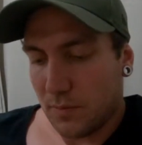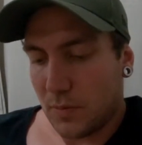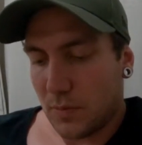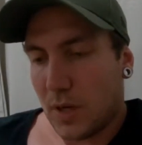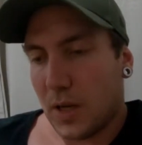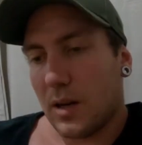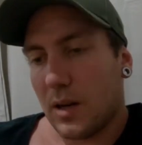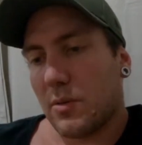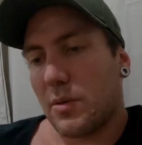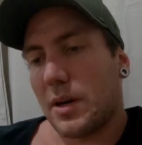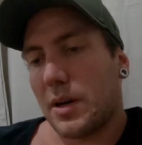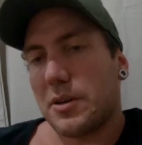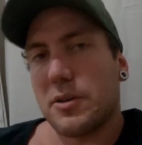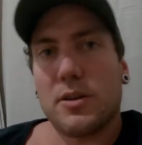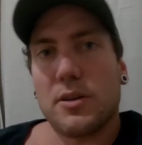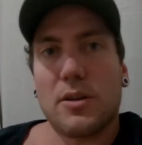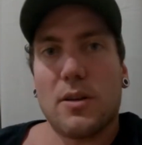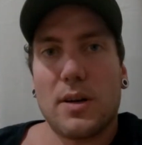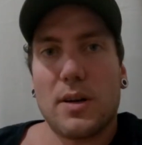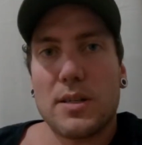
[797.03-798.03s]
run you
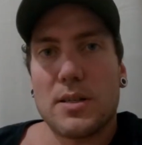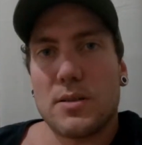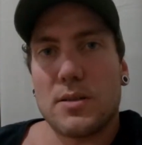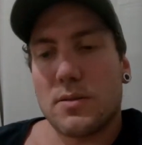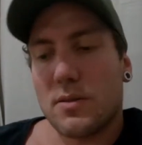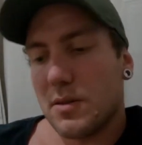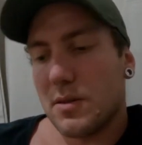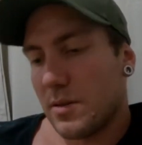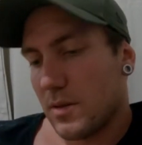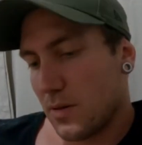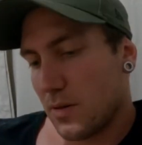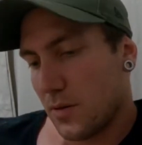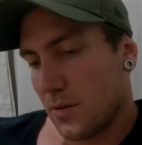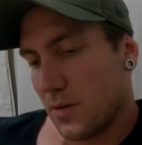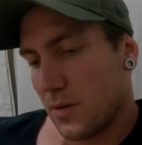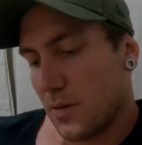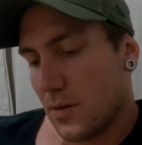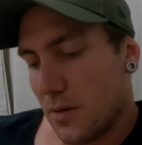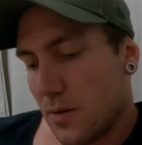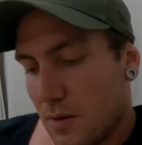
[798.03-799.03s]
guys through.
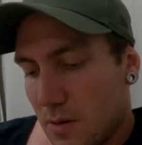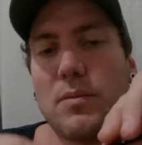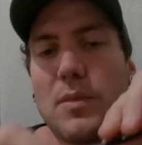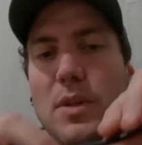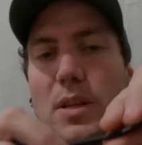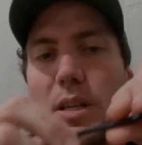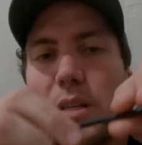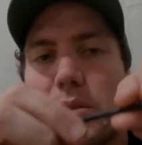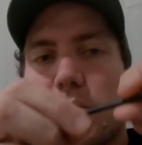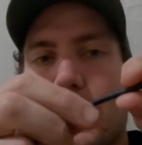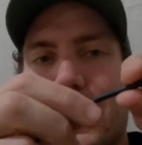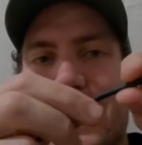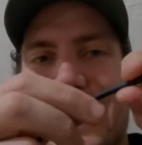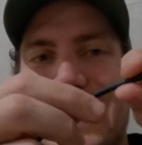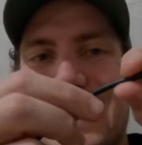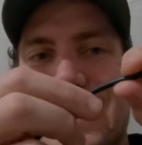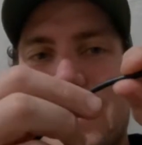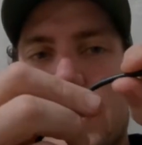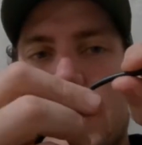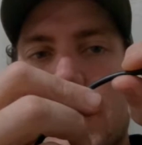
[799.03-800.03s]
This one
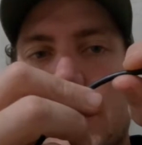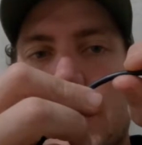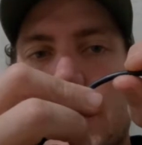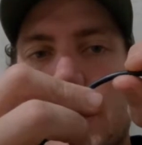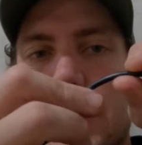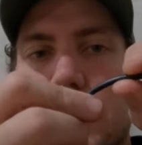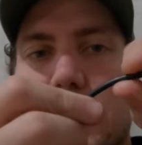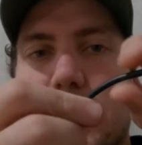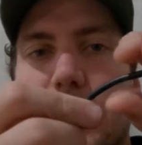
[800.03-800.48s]
is the